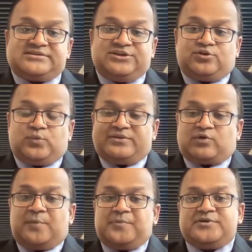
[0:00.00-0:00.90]
when
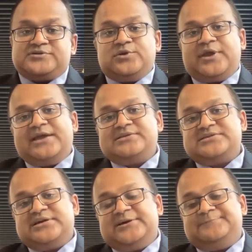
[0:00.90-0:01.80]
operators look at
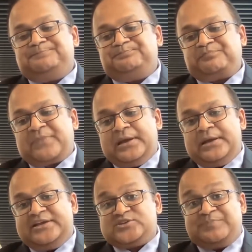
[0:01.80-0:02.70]

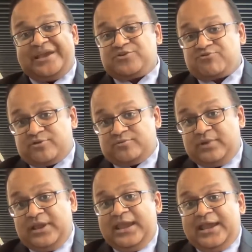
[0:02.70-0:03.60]
a spectrum,